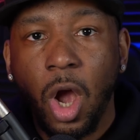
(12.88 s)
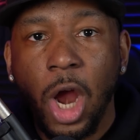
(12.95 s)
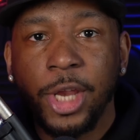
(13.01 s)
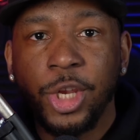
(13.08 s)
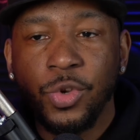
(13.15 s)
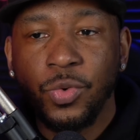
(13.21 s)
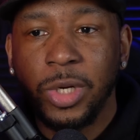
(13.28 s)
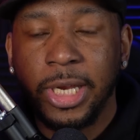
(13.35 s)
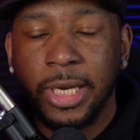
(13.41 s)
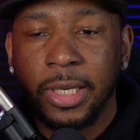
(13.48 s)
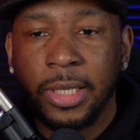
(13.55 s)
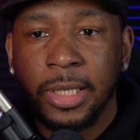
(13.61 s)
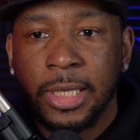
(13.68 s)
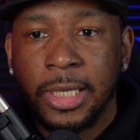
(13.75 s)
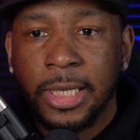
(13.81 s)

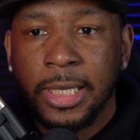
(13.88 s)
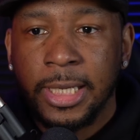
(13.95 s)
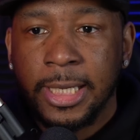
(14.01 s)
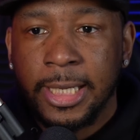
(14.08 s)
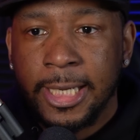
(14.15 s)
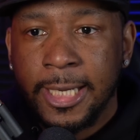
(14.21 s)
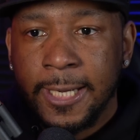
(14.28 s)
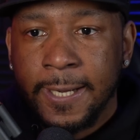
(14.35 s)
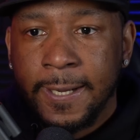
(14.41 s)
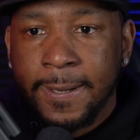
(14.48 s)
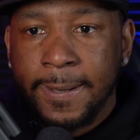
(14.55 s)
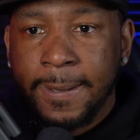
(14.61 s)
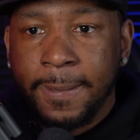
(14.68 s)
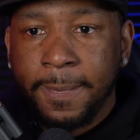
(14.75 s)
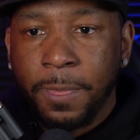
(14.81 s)
Arguing
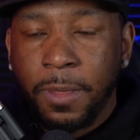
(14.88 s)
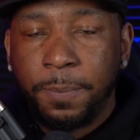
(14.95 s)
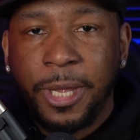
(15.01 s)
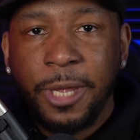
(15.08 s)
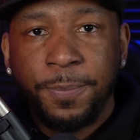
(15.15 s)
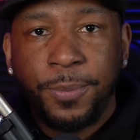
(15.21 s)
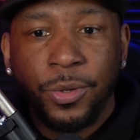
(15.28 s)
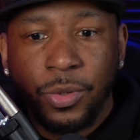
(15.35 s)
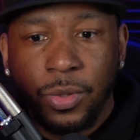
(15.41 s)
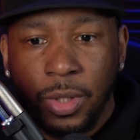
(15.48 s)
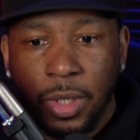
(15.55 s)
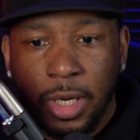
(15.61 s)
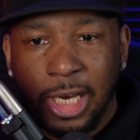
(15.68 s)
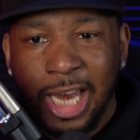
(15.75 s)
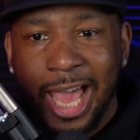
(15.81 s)
people,
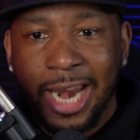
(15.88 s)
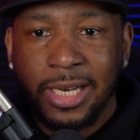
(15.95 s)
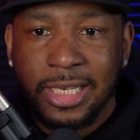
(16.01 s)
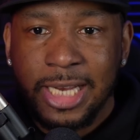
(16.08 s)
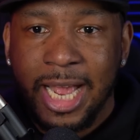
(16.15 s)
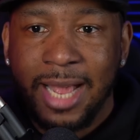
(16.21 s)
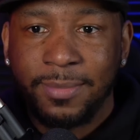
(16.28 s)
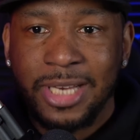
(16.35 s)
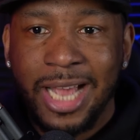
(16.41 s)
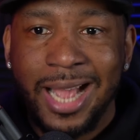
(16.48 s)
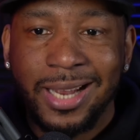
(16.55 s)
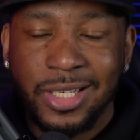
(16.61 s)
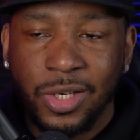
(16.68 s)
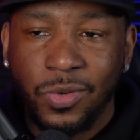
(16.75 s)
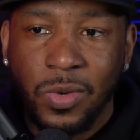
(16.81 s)
a lot of the time,
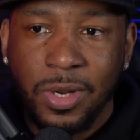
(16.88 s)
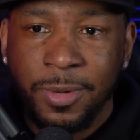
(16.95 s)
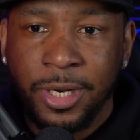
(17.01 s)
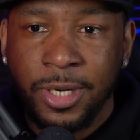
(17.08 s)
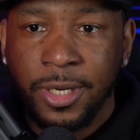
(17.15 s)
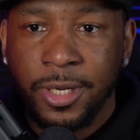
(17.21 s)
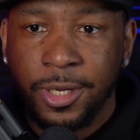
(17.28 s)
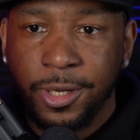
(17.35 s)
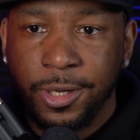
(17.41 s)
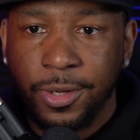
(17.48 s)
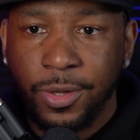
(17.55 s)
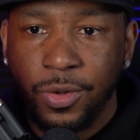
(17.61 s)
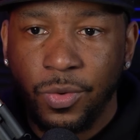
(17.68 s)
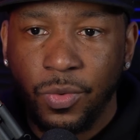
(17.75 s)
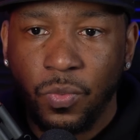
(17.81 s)
toxic women
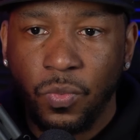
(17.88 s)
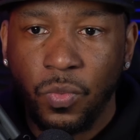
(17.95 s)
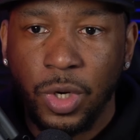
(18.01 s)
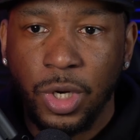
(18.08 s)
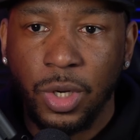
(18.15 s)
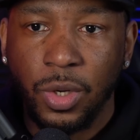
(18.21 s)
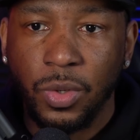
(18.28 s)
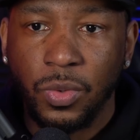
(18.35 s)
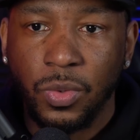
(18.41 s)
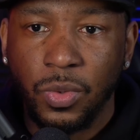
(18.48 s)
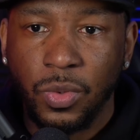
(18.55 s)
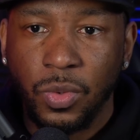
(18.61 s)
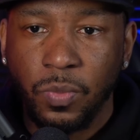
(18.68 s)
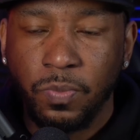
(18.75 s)
will